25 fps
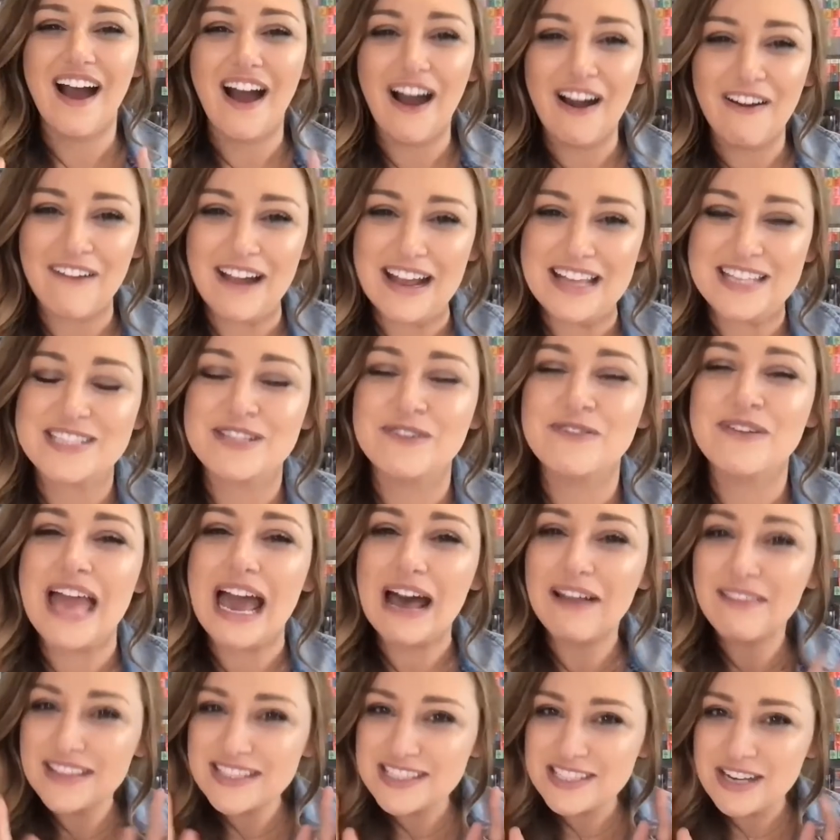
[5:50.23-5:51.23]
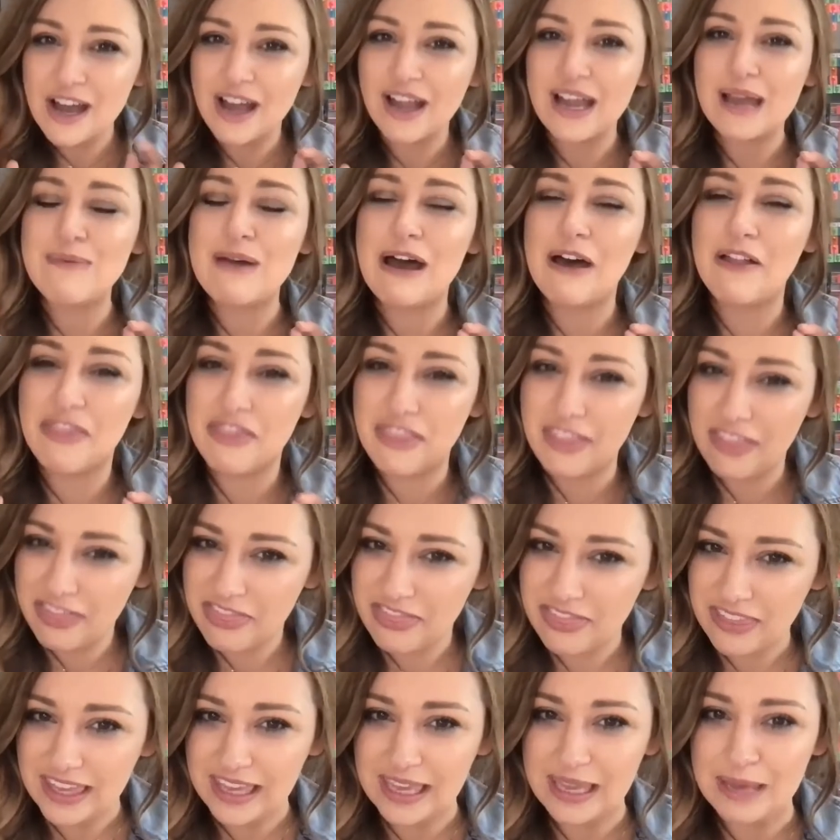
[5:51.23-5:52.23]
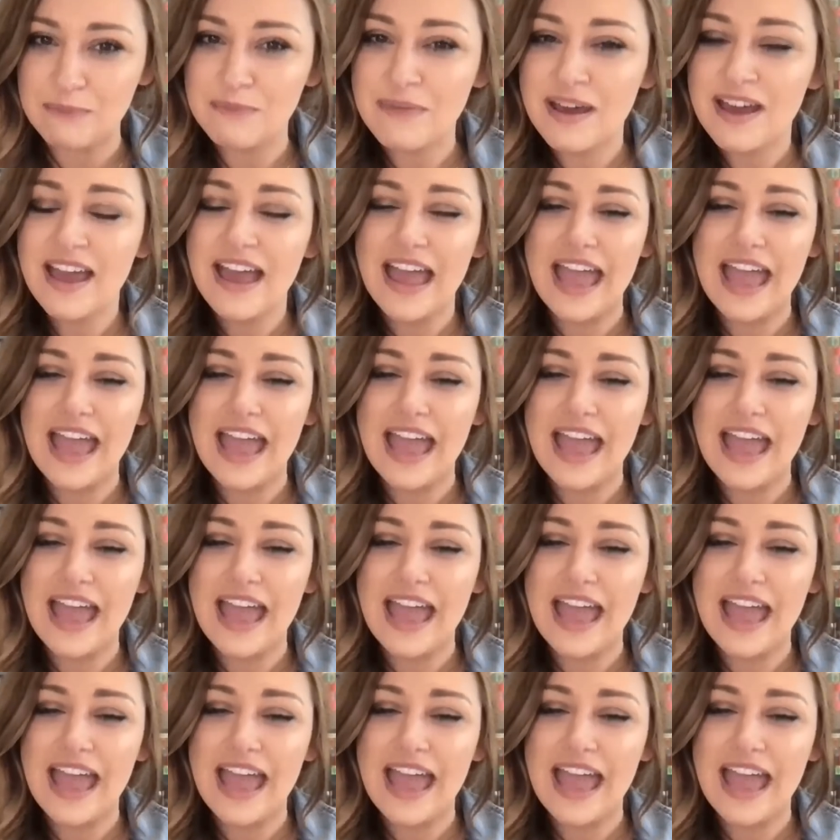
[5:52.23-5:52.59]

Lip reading: All right, so now let's talk about the theme.